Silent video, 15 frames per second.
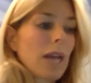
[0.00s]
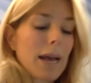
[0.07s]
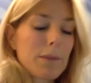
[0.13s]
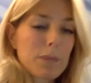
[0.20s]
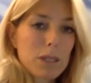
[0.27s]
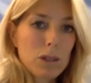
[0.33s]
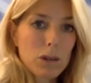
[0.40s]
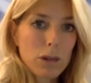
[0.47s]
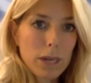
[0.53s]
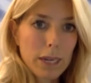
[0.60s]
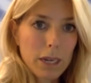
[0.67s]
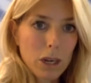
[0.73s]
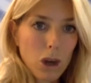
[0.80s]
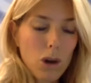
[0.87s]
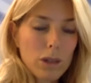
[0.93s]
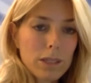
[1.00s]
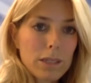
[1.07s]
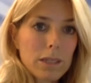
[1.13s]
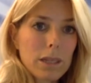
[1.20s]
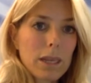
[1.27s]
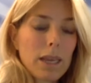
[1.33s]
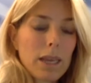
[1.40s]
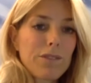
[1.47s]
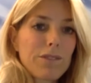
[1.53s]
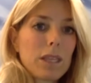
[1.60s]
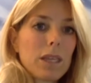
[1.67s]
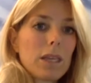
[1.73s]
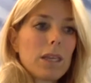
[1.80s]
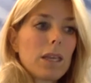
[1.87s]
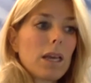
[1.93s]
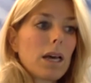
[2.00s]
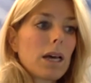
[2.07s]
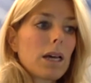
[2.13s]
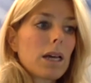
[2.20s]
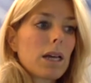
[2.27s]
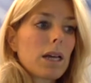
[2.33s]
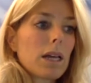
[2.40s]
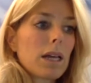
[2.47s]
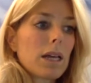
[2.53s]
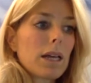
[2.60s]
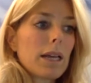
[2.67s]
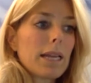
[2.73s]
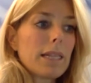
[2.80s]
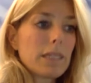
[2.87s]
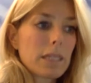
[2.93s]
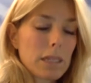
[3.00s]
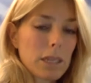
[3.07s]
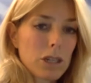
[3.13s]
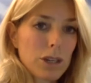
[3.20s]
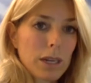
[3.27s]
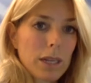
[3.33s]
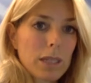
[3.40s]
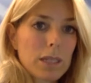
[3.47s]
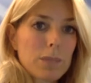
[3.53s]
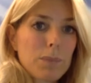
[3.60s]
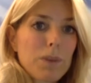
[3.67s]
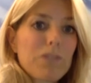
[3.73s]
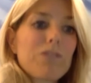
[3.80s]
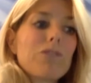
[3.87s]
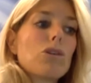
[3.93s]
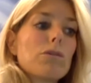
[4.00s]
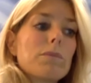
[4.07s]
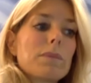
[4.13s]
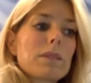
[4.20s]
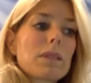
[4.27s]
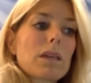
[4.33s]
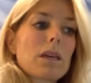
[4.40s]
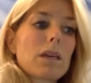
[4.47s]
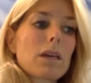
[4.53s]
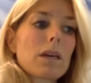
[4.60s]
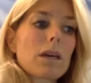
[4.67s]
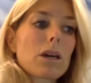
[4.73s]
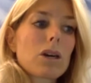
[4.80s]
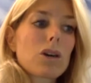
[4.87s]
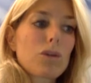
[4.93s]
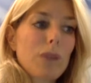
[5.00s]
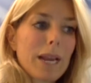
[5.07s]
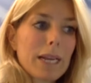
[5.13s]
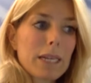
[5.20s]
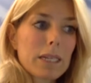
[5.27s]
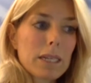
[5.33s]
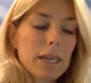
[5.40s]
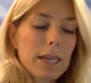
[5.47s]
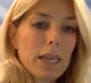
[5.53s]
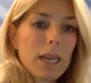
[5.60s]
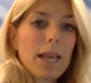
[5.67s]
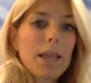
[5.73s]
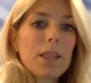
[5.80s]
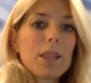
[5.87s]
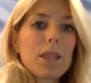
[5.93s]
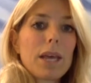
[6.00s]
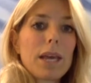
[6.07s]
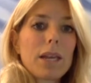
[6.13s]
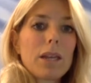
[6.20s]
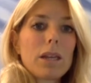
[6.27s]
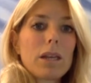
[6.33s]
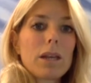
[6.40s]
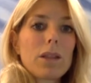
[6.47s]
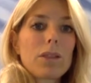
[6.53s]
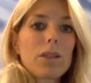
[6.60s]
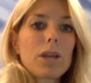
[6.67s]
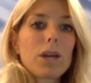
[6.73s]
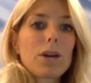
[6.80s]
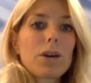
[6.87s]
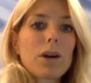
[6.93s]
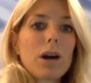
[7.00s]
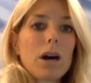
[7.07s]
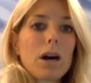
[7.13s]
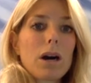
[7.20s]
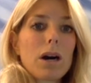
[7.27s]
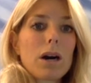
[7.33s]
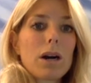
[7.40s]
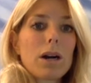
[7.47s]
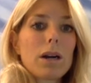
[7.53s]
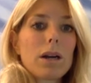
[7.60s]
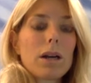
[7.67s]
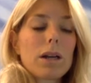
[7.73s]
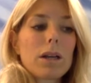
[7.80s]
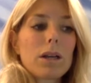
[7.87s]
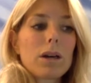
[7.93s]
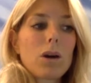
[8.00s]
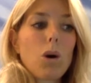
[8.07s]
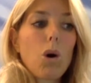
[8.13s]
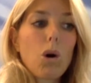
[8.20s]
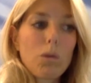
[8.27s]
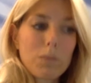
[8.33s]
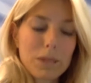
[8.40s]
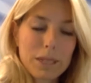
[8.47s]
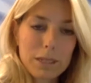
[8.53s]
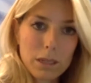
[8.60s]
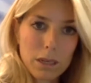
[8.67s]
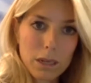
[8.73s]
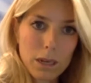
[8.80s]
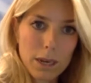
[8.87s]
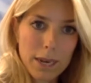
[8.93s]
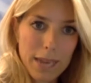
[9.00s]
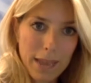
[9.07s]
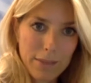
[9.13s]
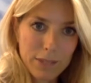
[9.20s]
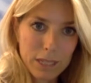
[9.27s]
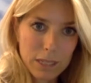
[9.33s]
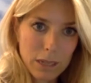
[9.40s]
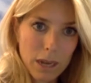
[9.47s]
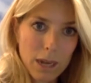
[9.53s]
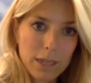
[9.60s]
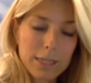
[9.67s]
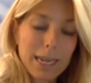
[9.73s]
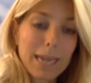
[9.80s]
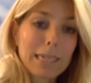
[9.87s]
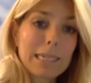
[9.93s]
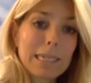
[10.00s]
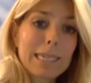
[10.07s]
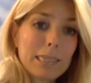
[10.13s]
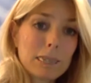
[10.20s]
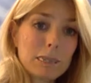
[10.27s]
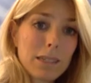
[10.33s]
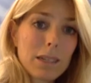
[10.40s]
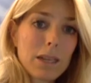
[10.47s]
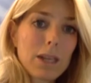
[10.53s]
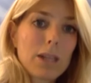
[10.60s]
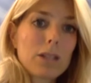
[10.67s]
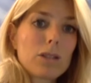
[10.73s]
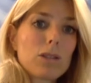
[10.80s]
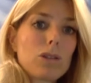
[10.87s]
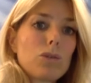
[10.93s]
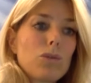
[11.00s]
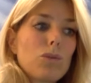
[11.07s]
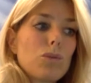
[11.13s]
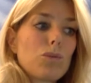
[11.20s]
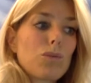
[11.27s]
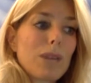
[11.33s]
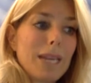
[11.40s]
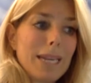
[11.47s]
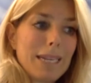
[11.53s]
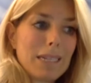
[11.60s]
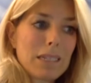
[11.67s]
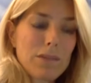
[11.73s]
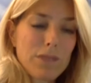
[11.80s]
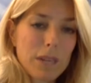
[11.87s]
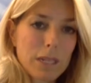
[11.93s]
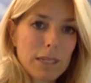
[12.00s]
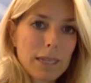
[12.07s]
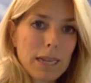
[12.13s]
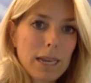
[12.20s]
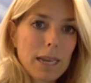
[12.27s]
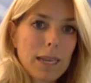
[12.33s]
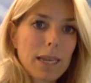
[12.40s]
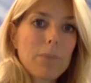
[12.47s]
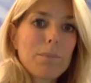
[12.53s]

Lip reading: Absolutely not. If the incision is performed correctly, then there are almost never scars. I tend to release vertically